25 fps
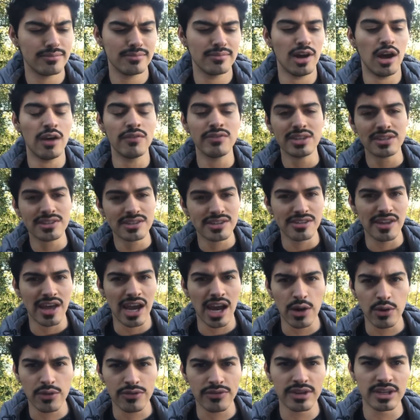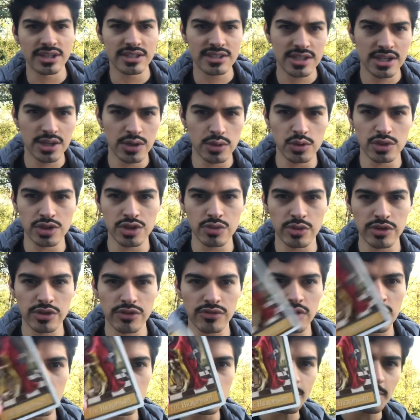obviously the Hierophant is heroes in
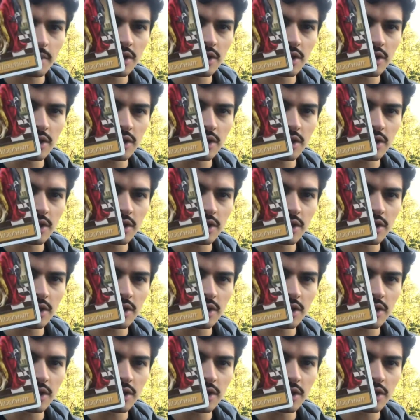reverse but